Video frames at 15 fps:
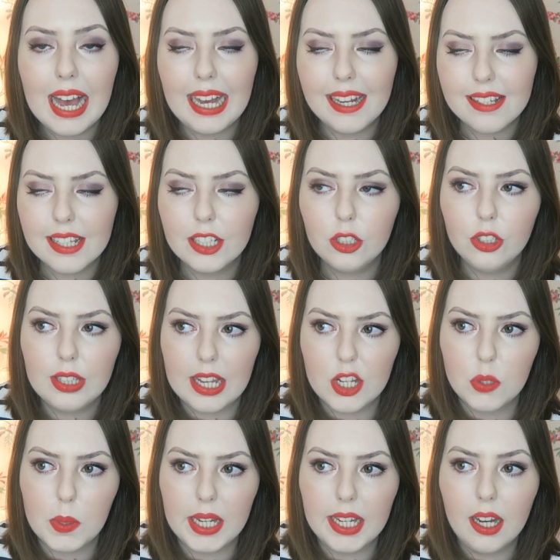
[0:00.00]
As I got that
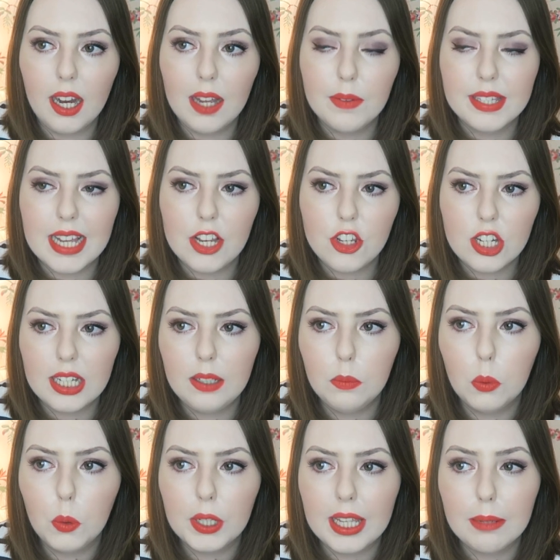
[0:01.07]
tweet, I was actually
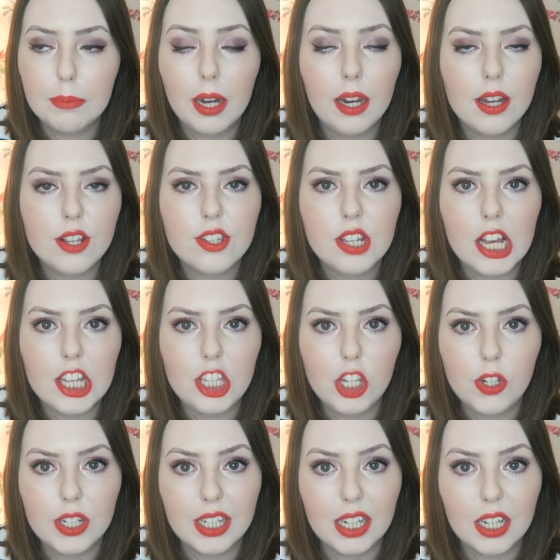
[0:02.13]
walking past a
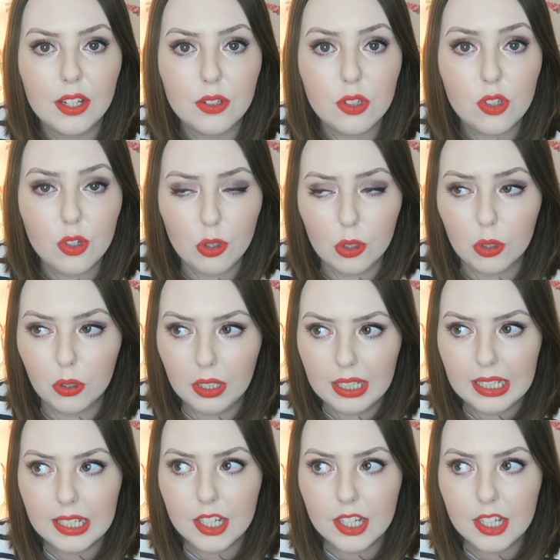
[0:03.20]
Uniqlo store,